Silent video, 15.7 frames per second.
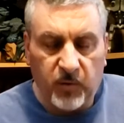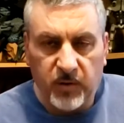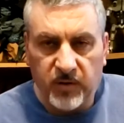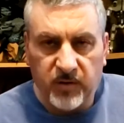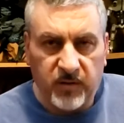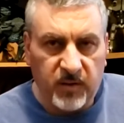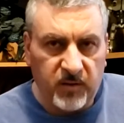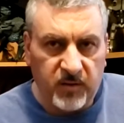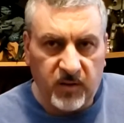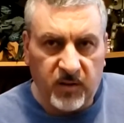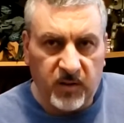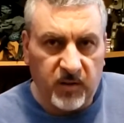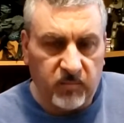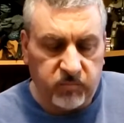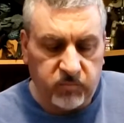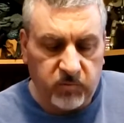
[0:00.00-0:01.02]
It's a
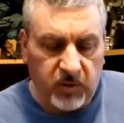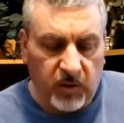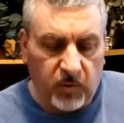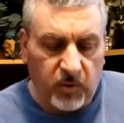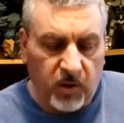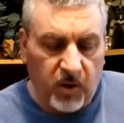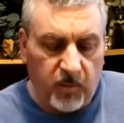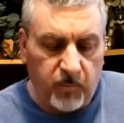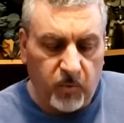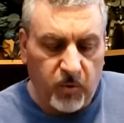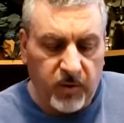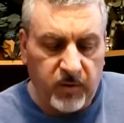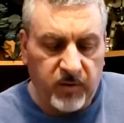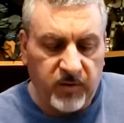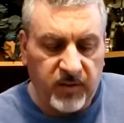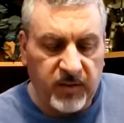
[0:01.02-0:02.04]

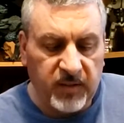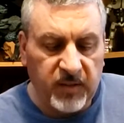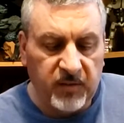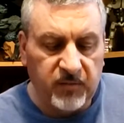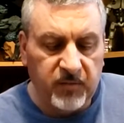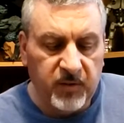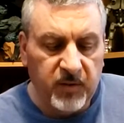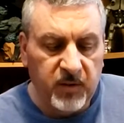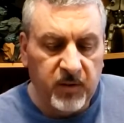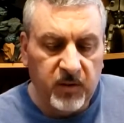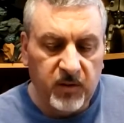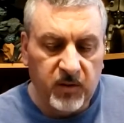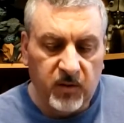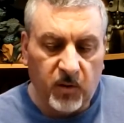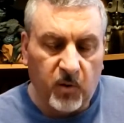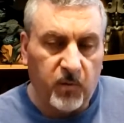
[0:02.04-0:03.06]
cardboard sleeve
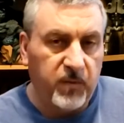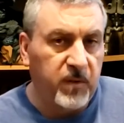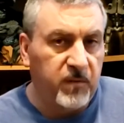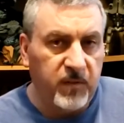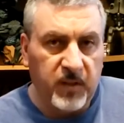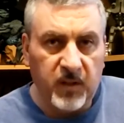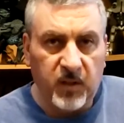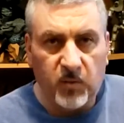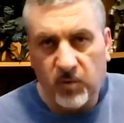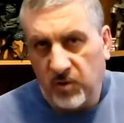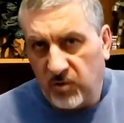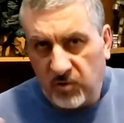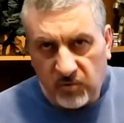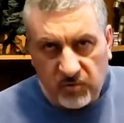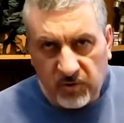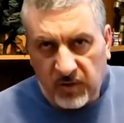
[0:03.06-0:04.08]
over the video, which
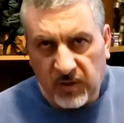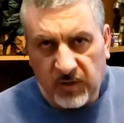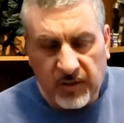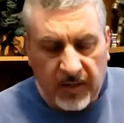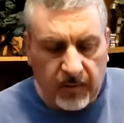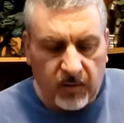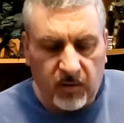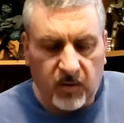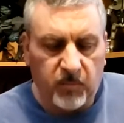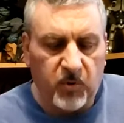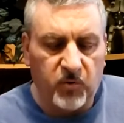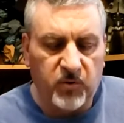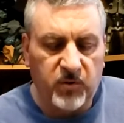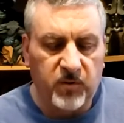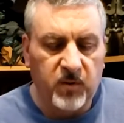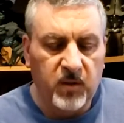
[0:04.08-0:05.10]
usually you get on
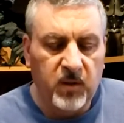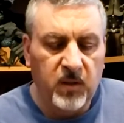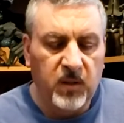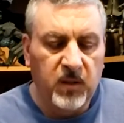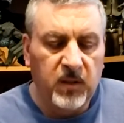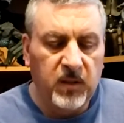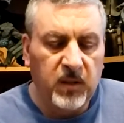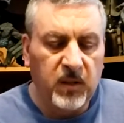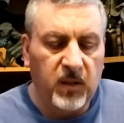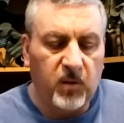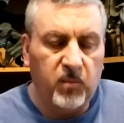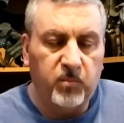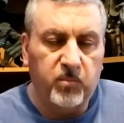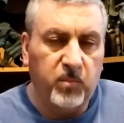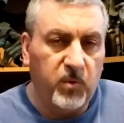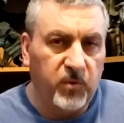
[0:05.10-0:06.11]

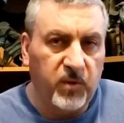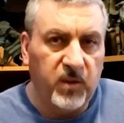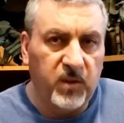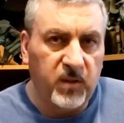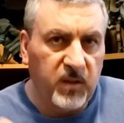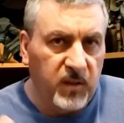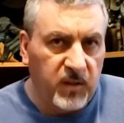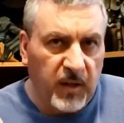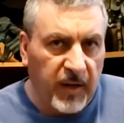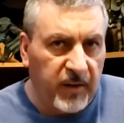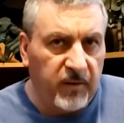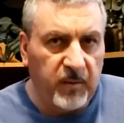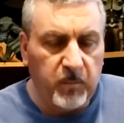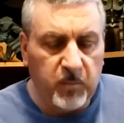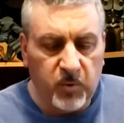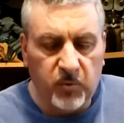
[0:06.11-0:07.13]
most of the higher
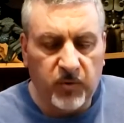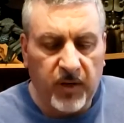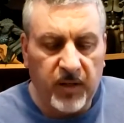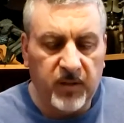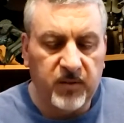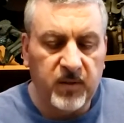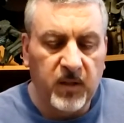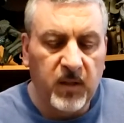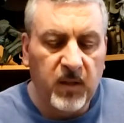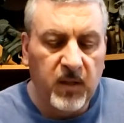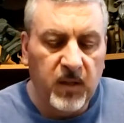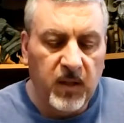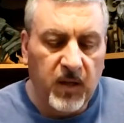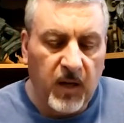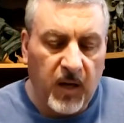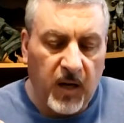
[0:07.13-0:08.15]
end Blu-rays.
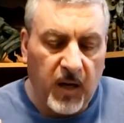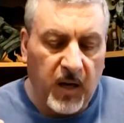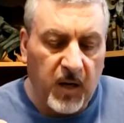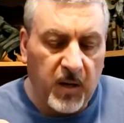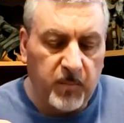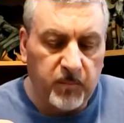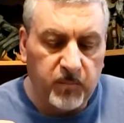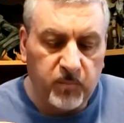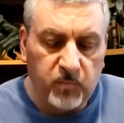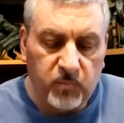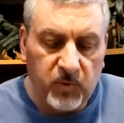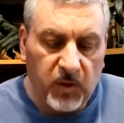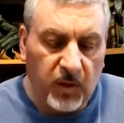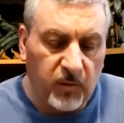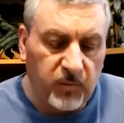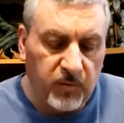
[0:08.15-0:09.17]
So
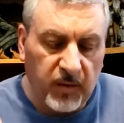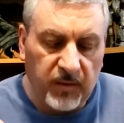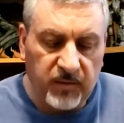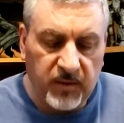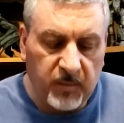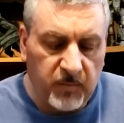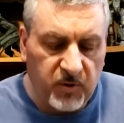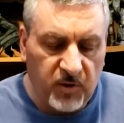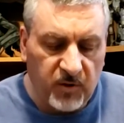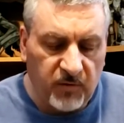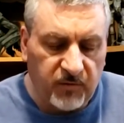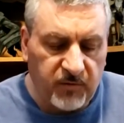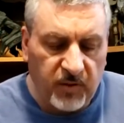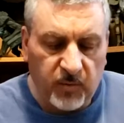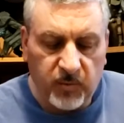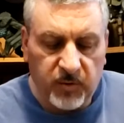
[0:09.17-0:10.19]
it has the image on the
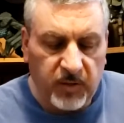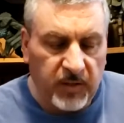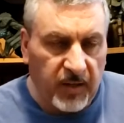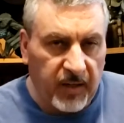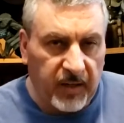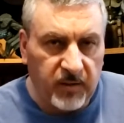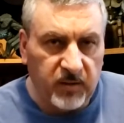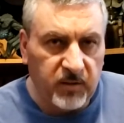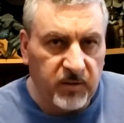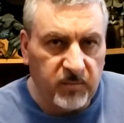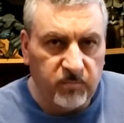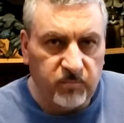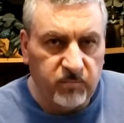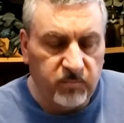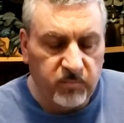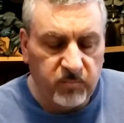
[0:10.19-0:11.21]
front with the title of
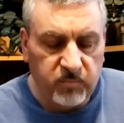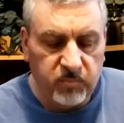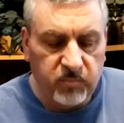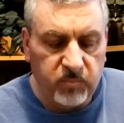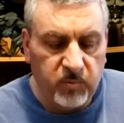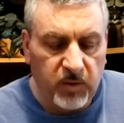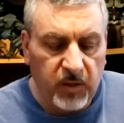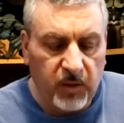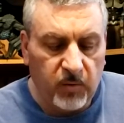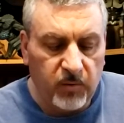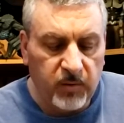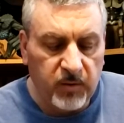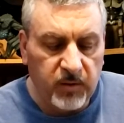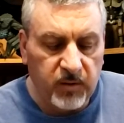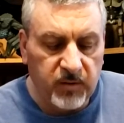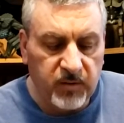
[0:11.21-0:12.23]

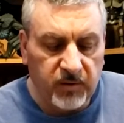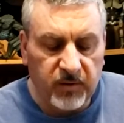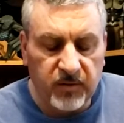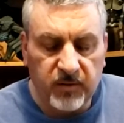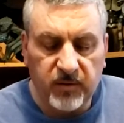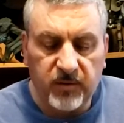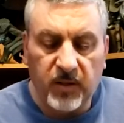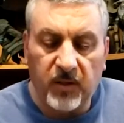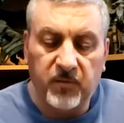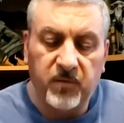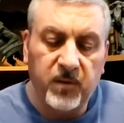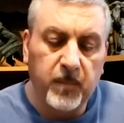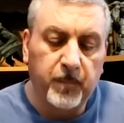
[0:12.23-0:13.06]
the series and stuff.